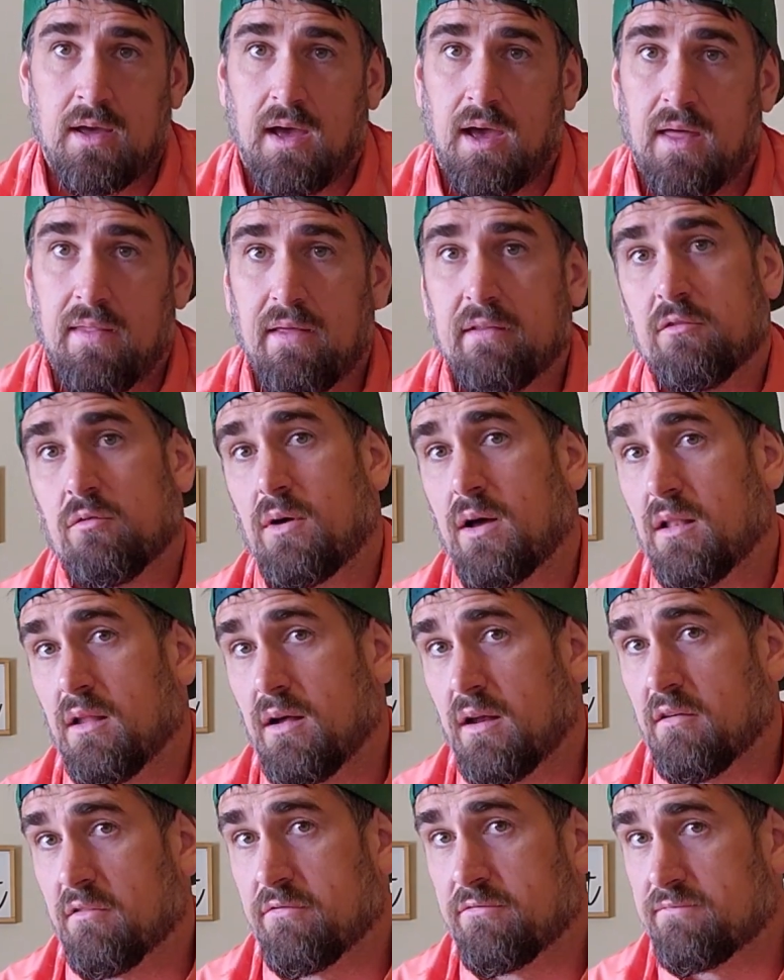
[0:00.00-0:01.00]
And that's why a
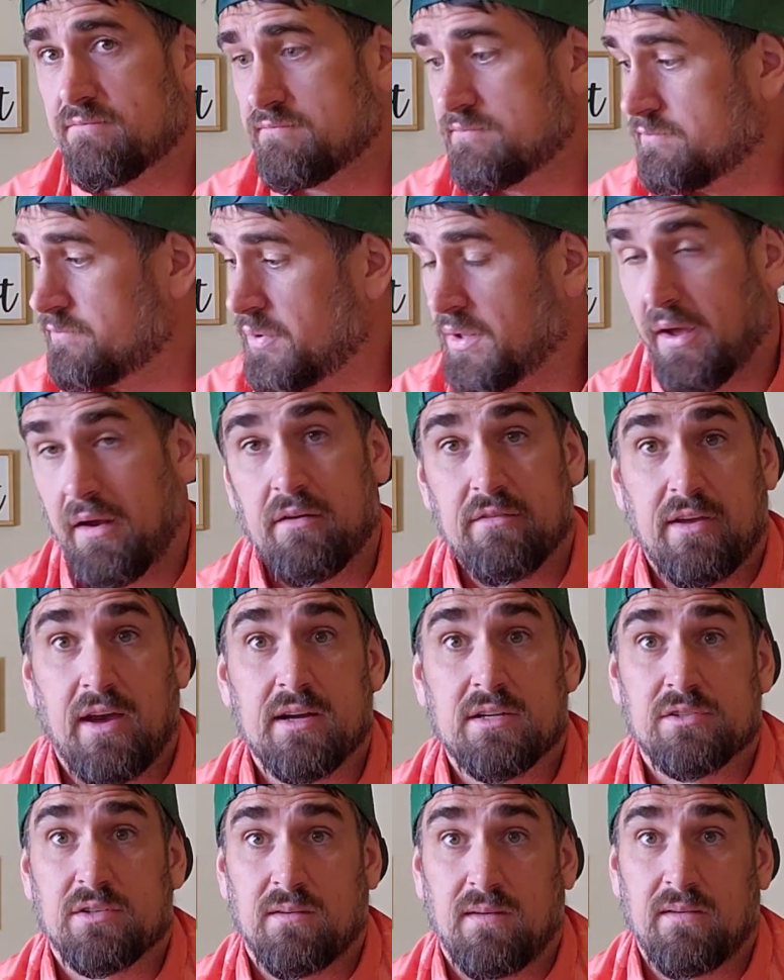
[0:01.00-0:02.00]
lot of players
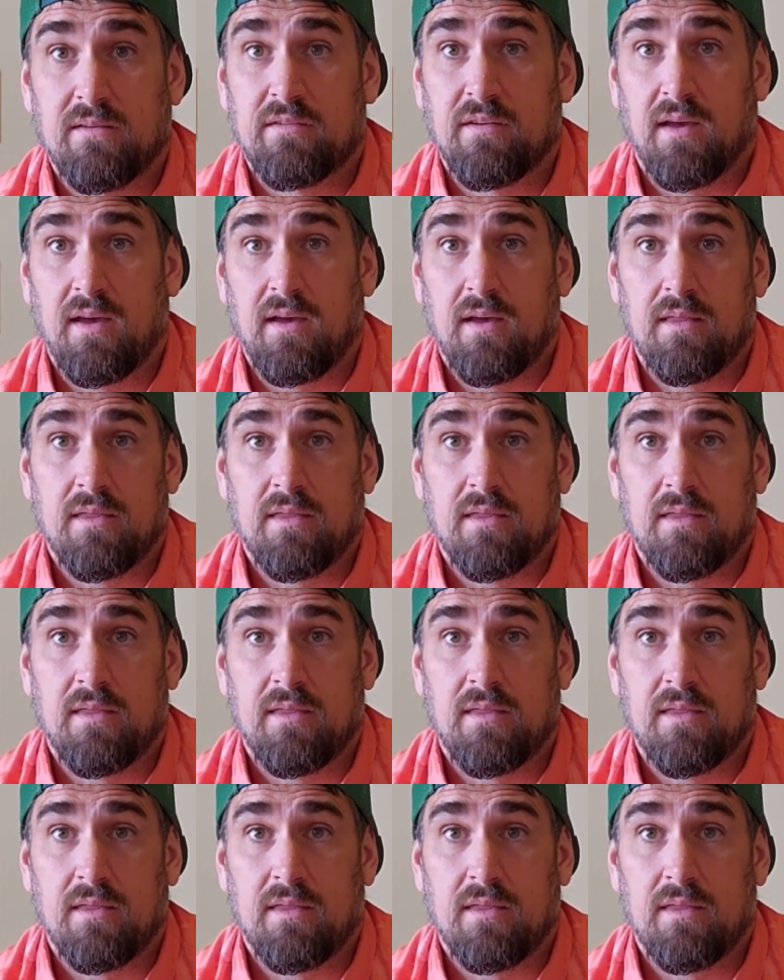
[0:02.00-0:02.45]
actually say